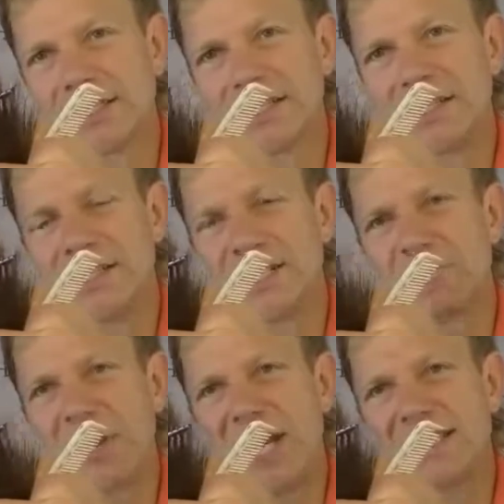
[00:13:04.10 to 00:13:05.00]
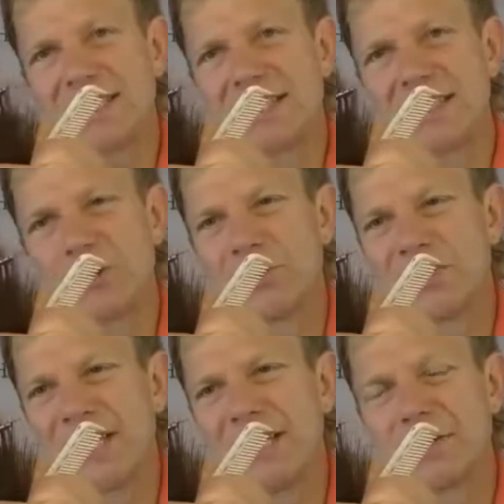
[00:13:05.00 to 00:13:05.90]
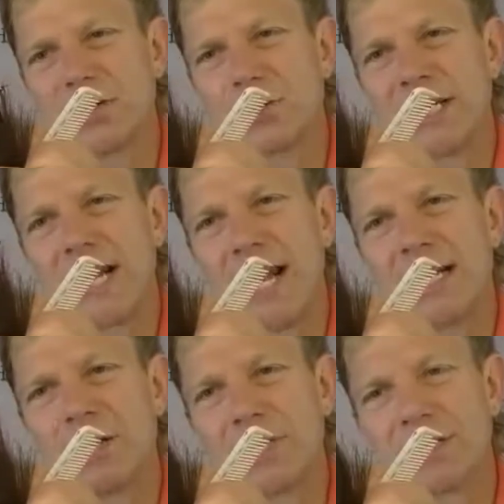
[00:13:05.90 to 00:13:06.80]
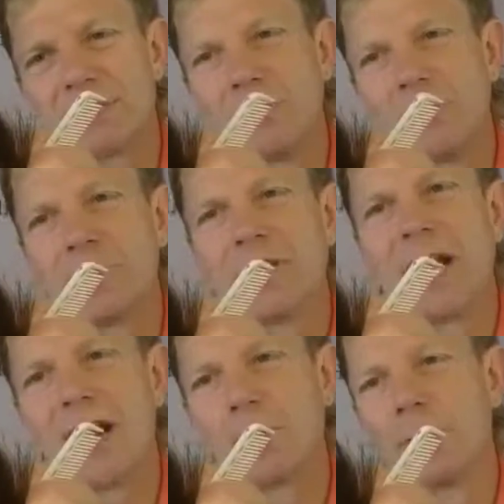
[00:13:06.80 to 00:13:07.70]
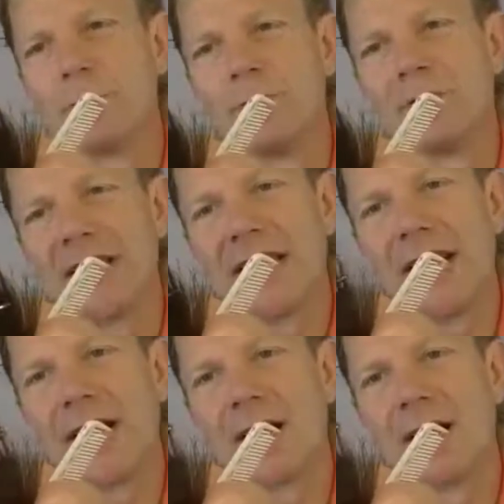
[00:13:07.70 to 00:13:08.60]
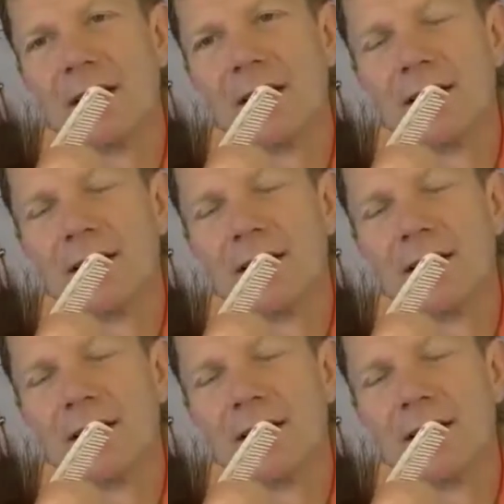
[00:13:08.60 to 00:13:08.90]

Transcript: see the space that those teeth are creating when it's moving hair, removing the hair.